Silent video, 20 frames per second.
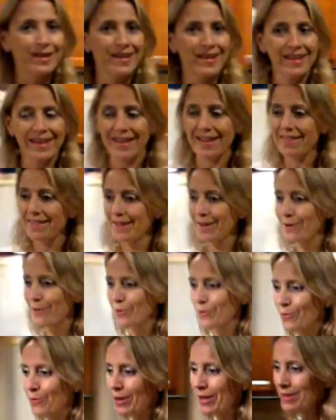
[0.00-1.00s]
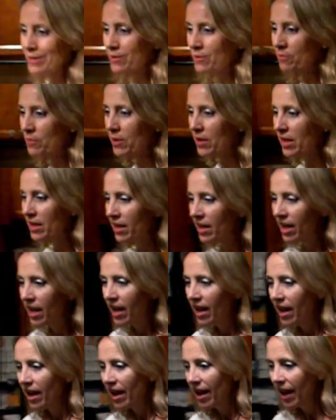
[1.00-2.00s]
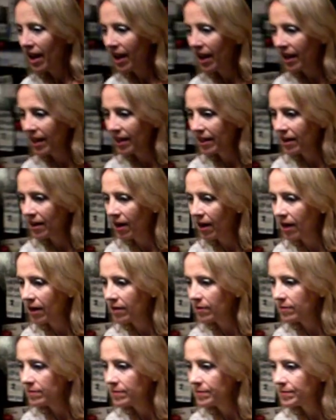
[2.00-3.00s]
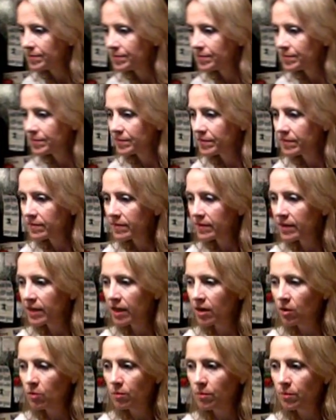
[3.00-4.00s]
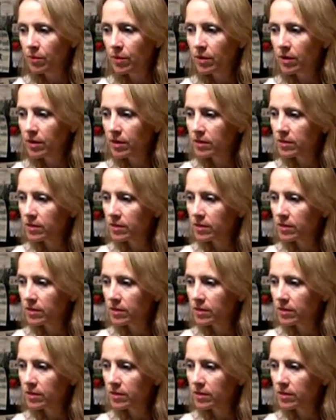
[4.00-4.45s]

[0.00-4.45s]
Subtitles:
forget anything on the recipe. And, nope,